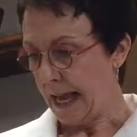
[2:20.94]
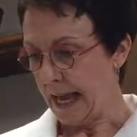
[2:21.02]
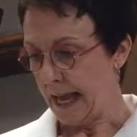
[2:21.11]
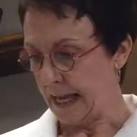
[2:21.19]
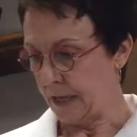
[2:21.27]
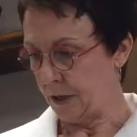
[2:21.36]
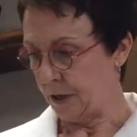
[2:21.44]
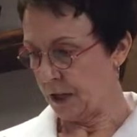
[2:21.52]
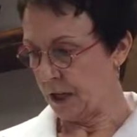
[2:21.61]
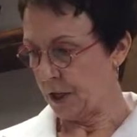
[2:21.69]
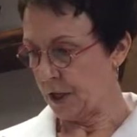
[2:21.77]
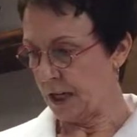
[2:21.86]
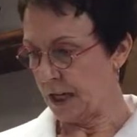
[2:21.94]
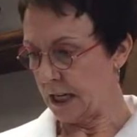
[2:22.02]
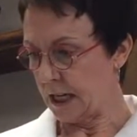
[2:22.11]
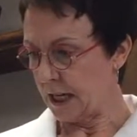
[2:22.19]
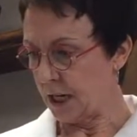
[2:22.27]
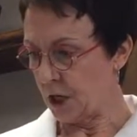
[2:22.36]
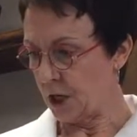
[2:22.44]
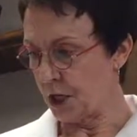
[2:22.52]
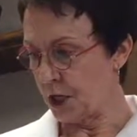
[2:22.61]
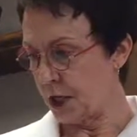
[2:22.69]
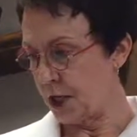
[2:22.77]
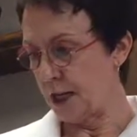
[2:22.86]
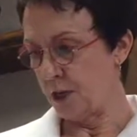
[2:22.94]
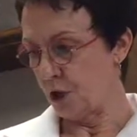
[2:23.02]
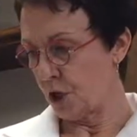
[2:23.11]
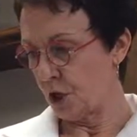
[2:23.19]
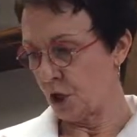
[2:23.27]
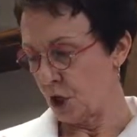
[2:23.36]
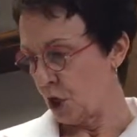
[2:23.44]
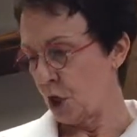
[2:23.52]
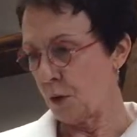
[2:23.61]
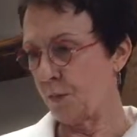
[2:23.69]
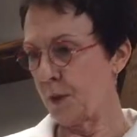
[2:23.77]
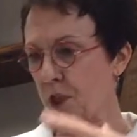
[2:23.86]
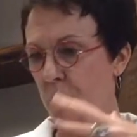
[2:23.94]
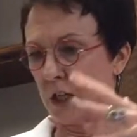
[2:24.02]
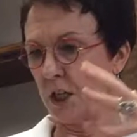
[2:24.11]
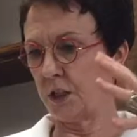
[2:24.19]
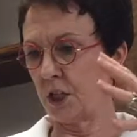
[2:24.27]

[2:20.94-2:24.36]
And they're neither particular.